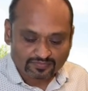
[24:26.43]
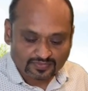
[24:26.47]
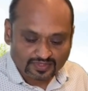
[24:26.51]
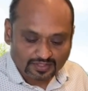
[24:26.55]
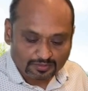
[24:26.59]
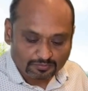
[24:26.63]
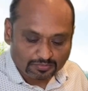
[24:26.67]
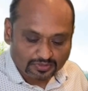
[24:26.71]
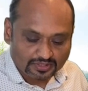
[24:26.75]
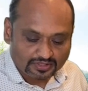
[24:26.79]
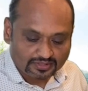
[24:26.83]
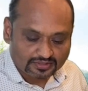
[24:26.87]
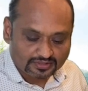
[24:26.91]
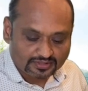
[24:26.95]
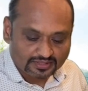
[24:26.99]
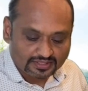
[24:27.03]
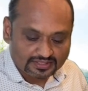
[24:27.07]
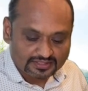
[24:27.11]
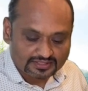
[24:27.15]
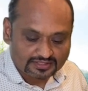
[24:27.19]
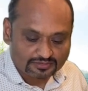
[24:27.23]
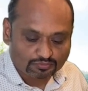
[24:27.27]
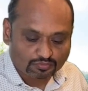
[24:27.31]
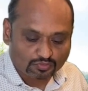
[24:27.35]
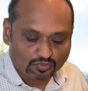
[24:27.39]
But
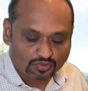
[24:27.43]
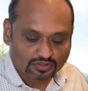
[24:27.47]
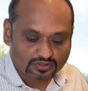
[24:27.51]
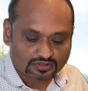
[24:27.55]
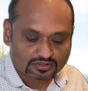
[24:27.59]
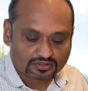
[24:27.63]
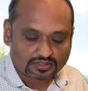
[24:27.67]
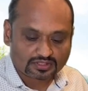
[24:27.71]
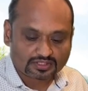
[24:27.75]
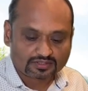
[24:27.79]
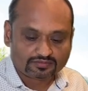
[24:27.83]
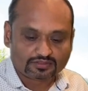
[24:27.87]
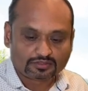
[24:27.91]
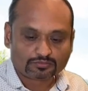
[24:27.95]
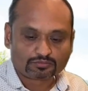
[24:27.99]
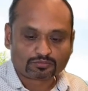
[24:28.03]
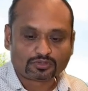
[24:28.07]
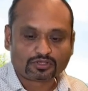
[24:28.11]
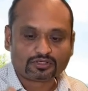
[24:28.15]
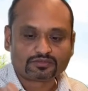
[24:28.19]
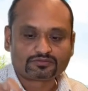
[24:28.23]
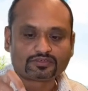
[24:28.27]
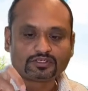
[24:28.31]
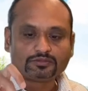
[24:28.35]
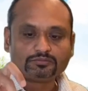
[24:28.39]
this water,
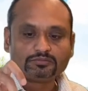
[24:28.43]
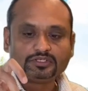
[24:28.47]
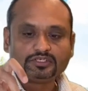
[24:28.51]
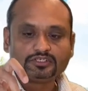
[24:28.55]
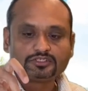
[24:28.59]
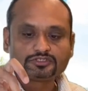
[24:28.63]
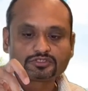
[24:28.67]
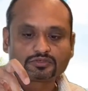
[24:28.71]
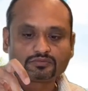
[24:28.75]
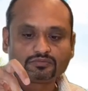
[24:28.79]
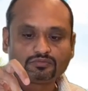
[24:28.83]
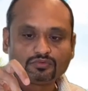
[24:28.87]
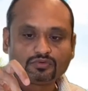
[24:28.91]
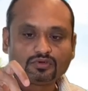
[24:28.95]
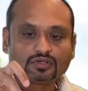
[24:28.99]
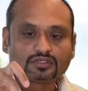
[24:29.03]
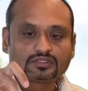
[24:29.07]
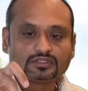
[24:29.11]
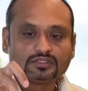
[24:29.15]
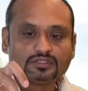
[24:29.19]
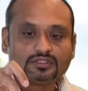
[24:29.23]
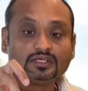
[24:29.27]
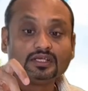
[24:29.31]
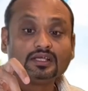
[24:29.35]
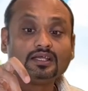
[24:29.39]
11.5 pH of
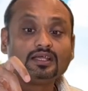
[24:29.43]
water,